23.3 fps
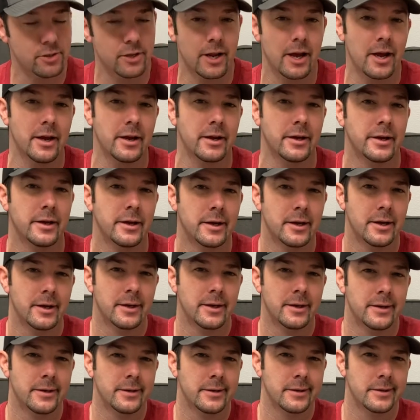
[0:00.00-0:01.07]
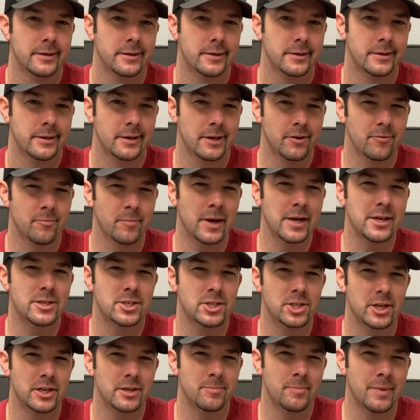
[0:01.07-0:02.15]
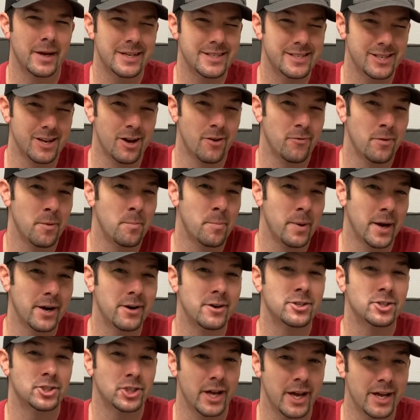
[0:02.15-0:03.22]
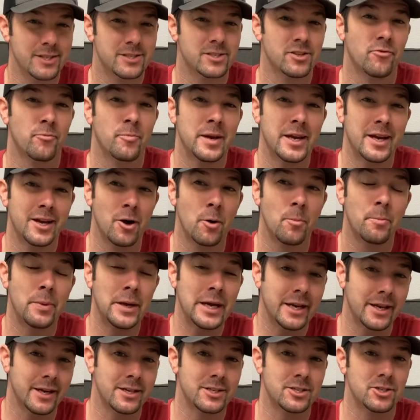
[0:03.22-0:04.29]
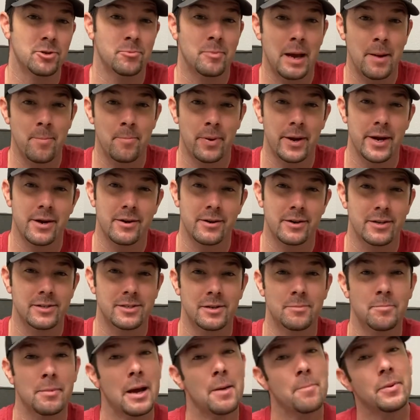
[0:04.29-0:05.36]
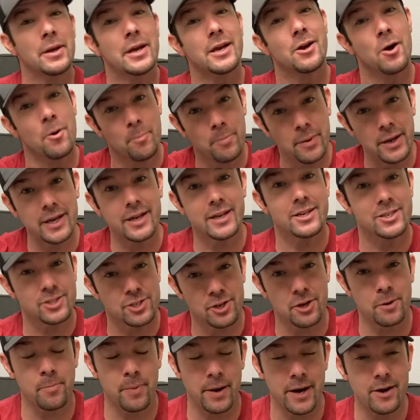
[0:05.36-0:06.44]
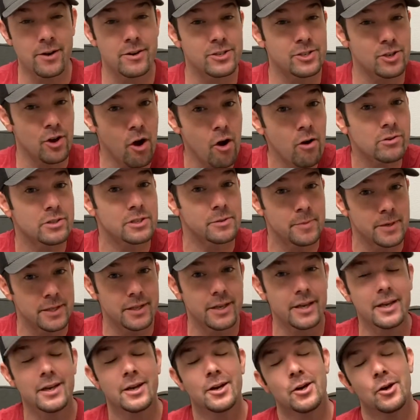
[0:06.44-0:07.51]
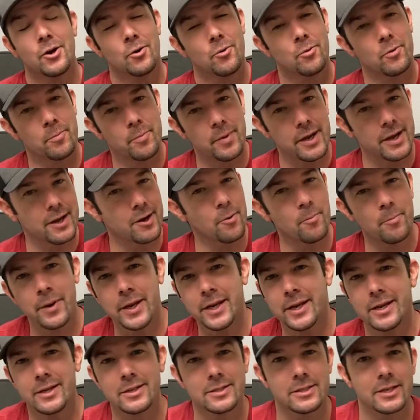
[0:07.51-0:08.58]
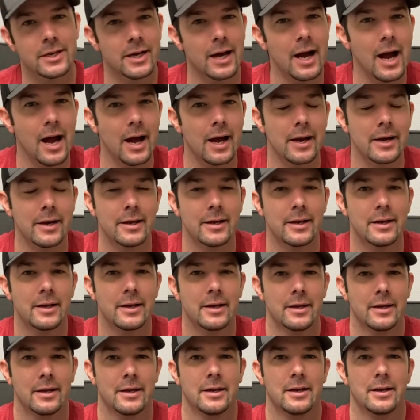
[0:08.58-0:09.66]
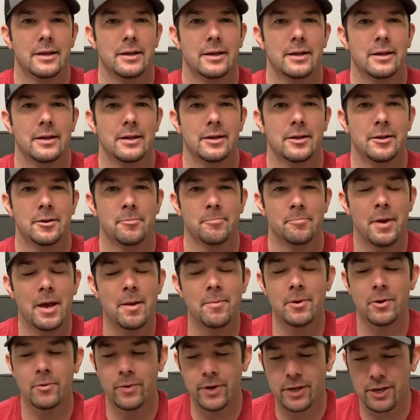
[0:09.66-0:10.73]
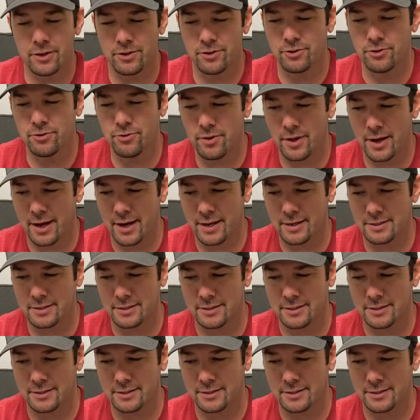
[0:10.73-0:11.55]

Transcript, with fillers: I give my myself a better chance of being obedient to my parents and by being obedient to your parents ultimately we're being obedient to God. Maybe we could do that.